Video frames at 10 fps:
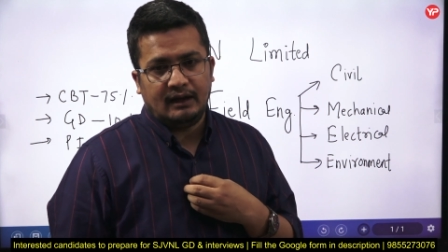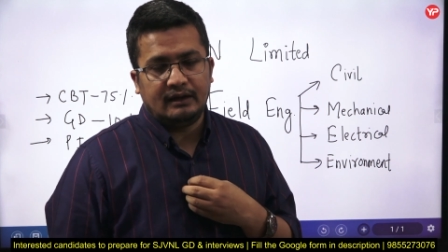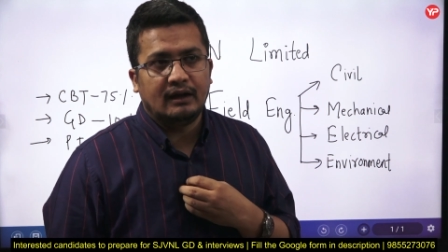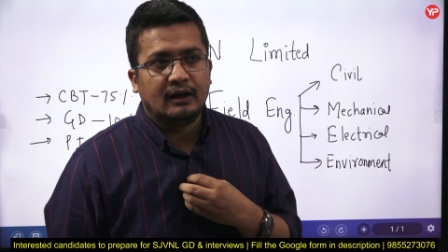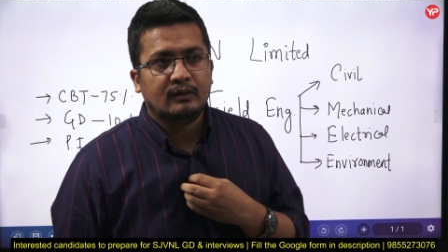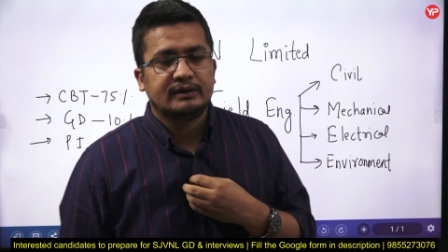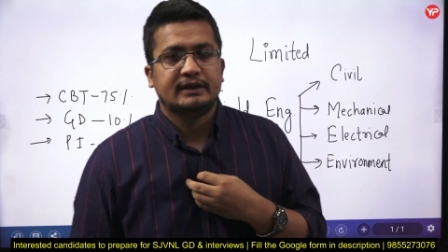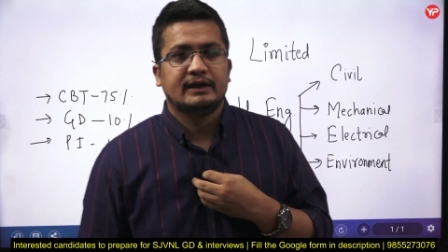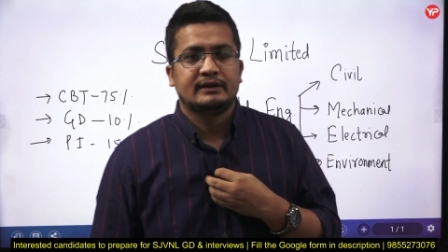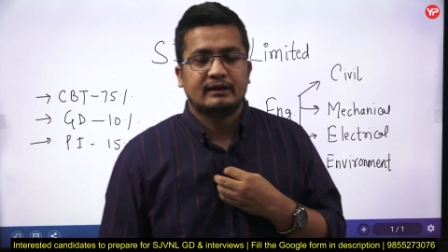And now
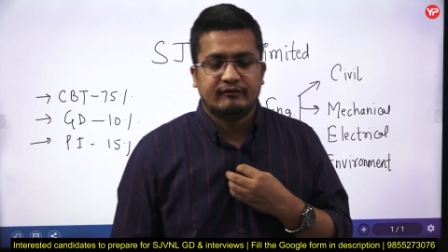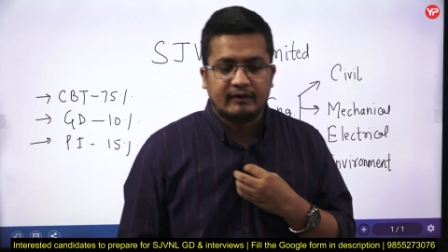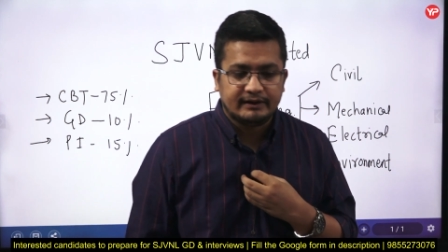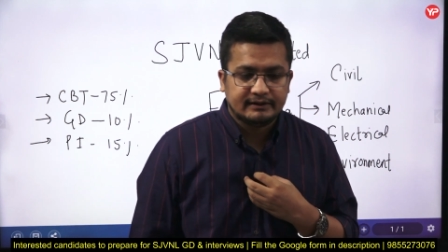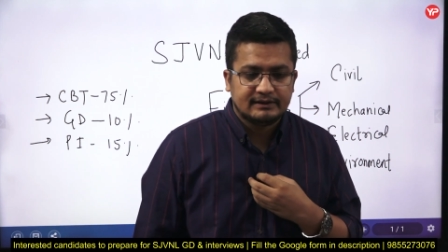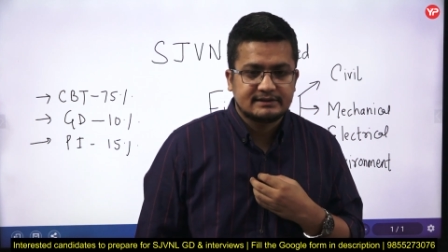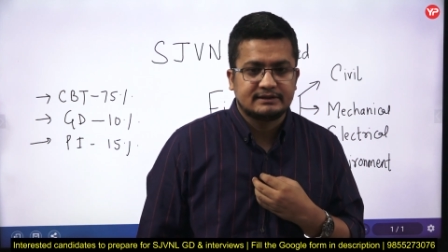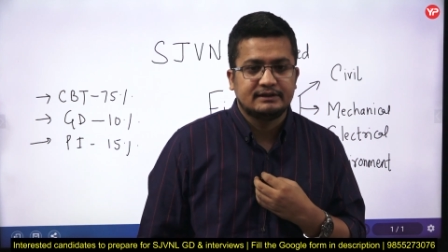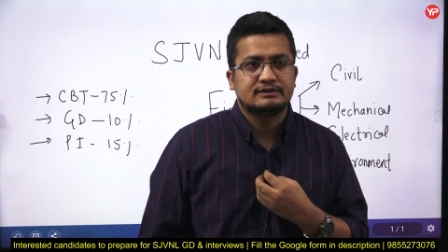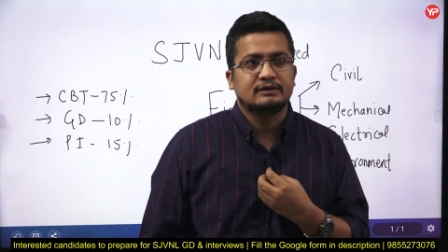they are in the final
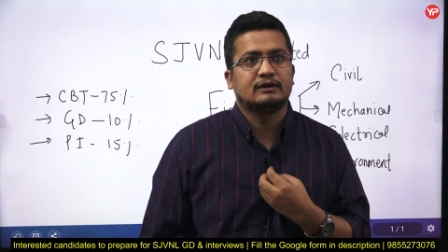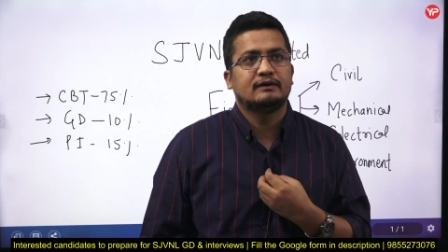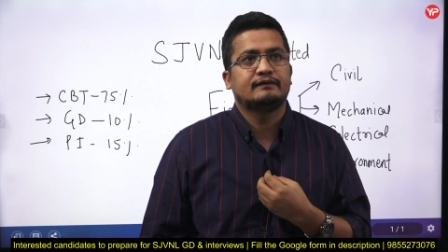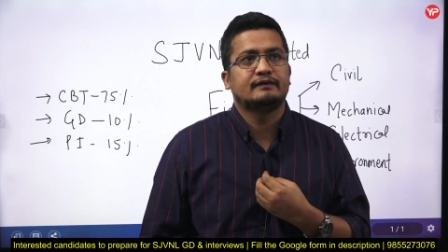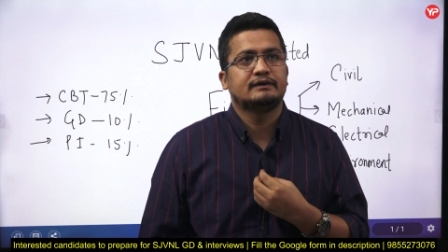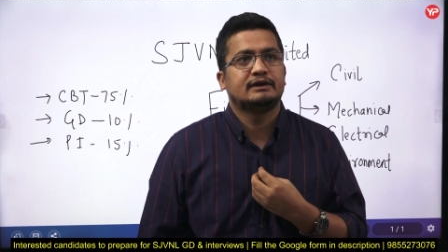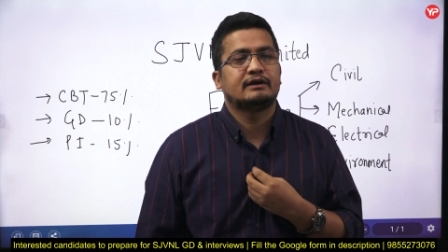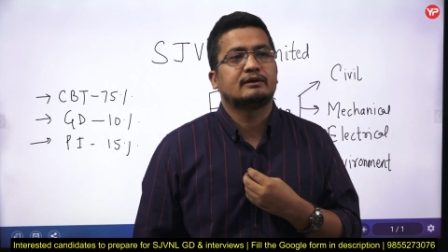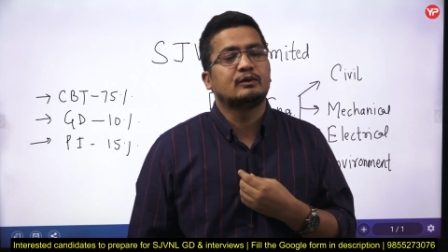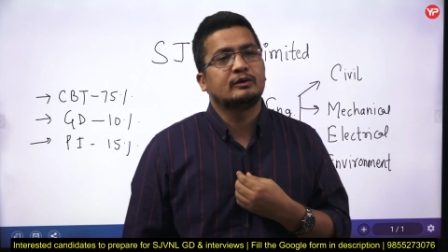stage of uh, the
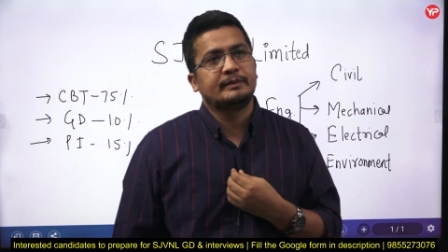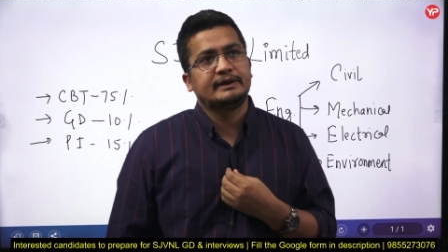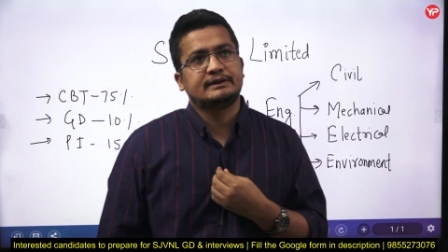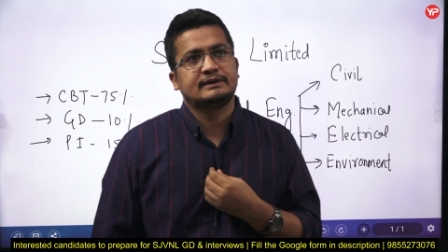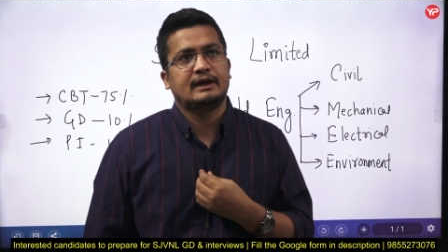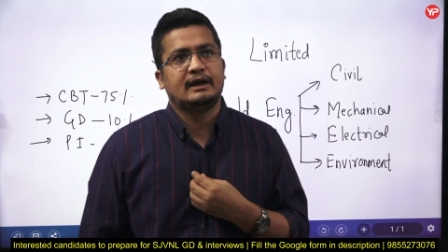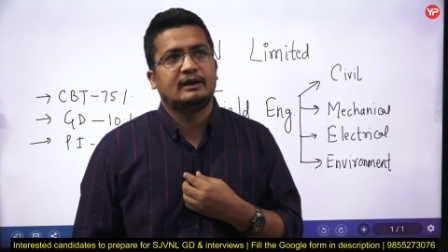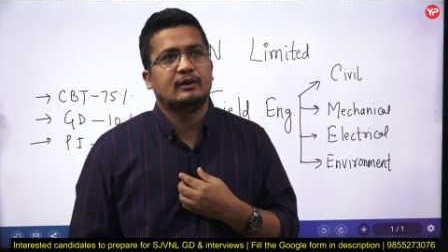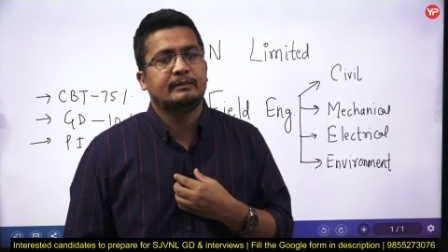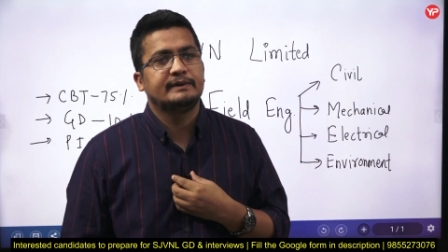recruitment,
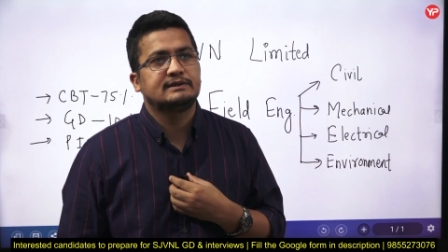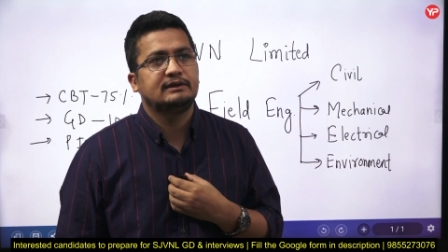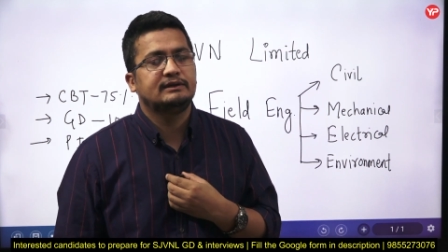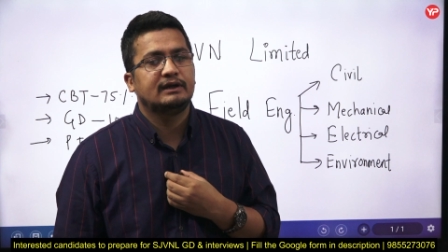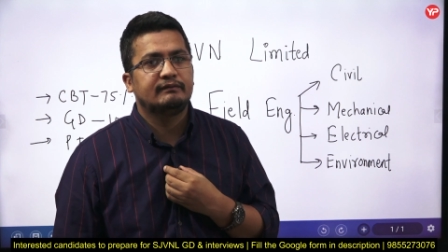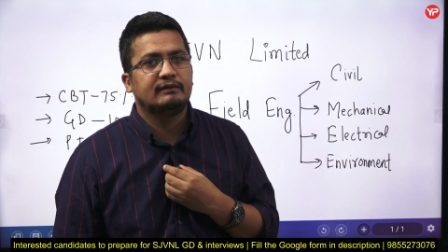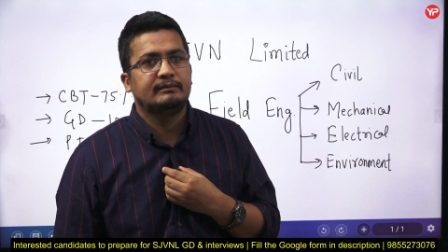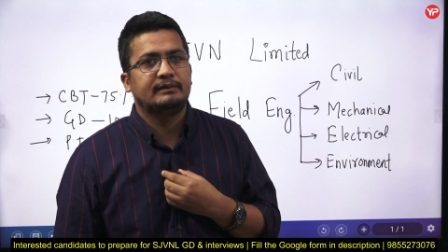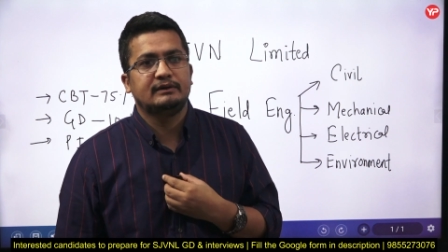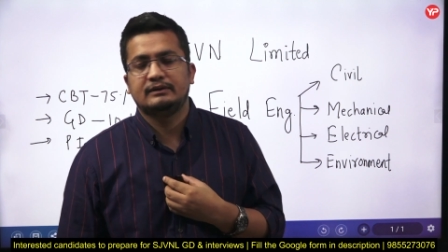and obviously that
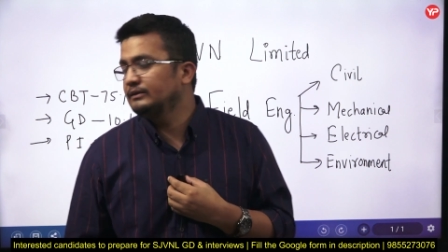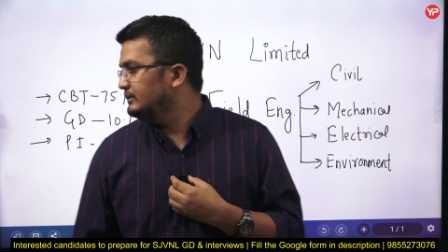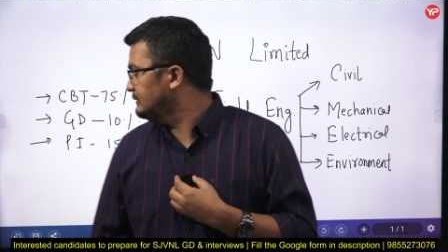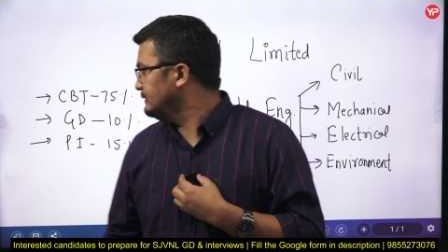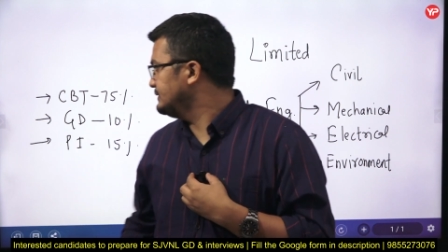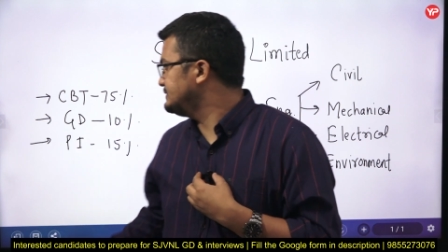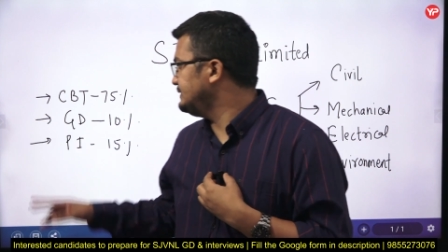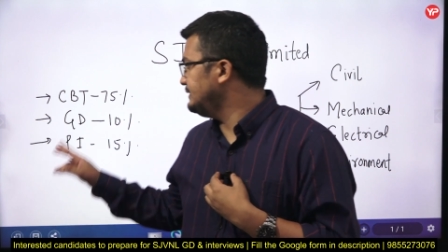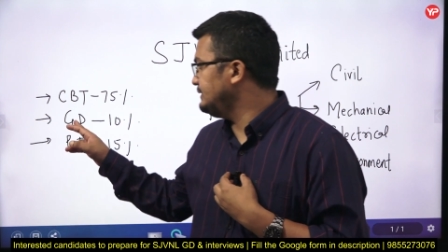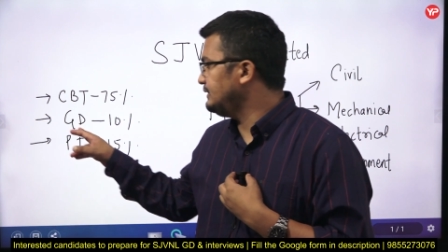will be, you know, your
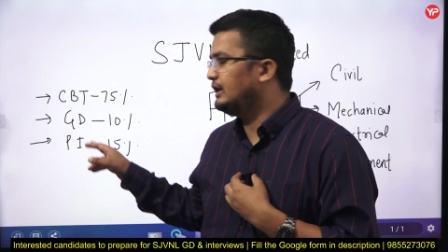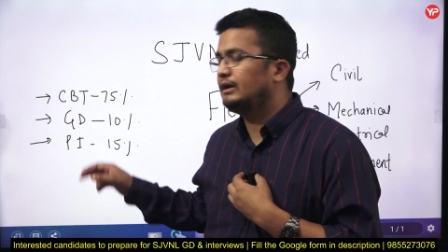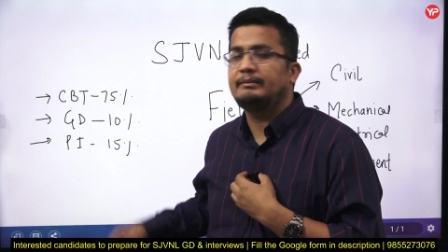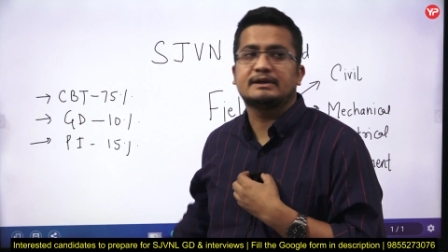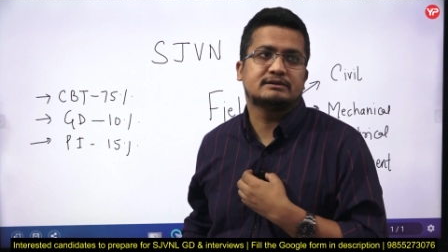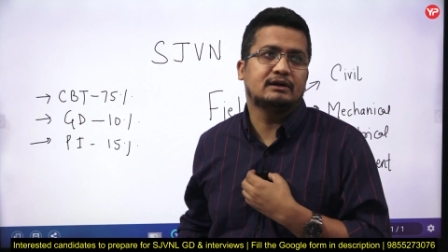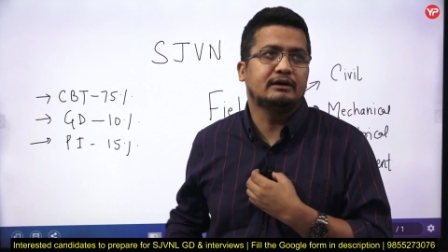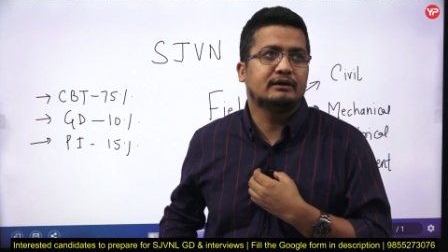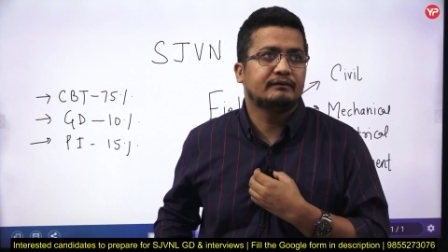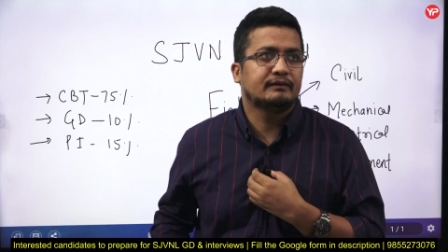G D and personal
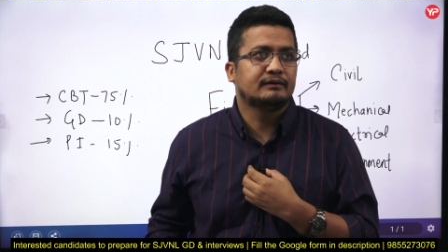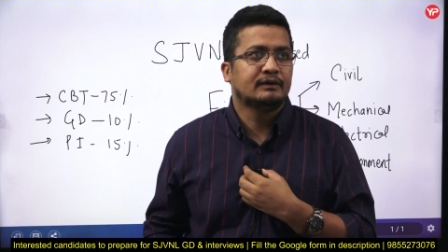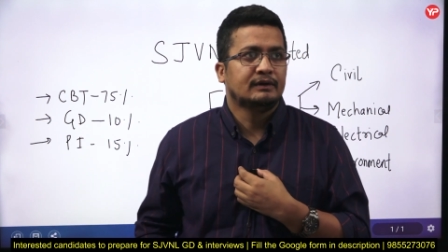interview.